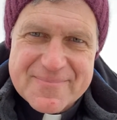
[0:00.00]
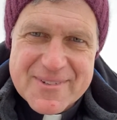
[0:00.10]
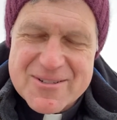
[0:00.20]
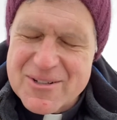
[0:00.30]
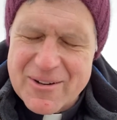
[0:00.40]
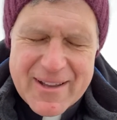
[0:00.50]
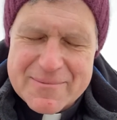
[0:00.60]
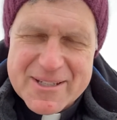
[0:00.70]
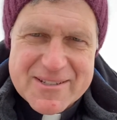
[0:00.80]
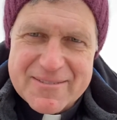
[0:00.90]
There's no
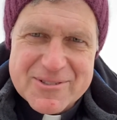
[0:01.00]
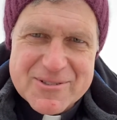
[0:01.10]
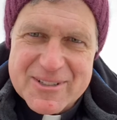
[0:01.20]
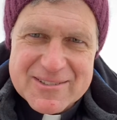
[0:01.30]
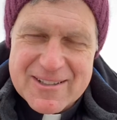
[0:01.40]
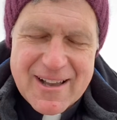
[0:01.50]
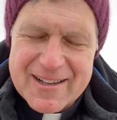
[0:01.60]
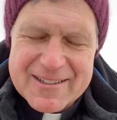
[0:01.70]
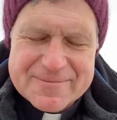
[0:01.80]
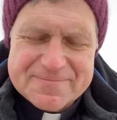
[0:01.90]
enemies after 6
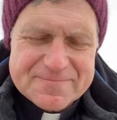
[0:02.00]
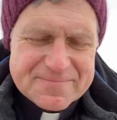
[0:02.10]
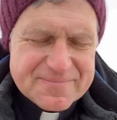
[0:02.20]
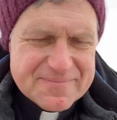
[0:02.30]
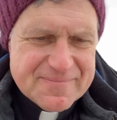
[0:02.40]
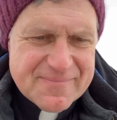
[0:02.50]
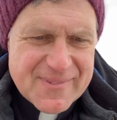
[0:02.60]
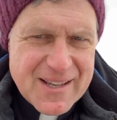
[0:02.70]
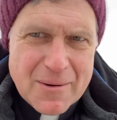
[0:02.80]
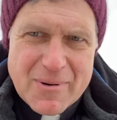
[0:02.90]
o'clock. I'll